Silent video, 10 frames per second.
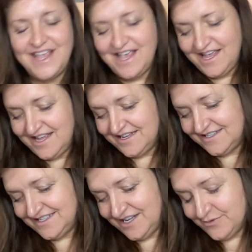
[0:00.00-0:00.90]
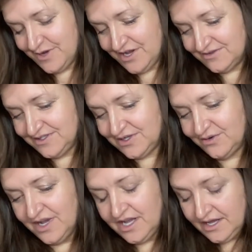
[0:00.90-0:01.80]
And here we go.
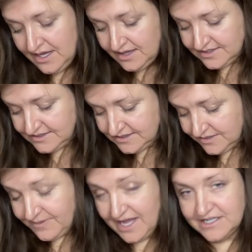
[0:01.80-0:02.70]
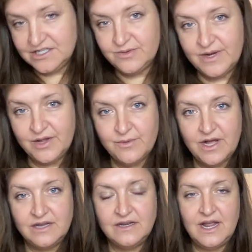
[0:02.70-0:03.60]
So this is on page
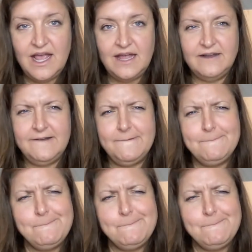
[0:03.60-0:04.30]
21. And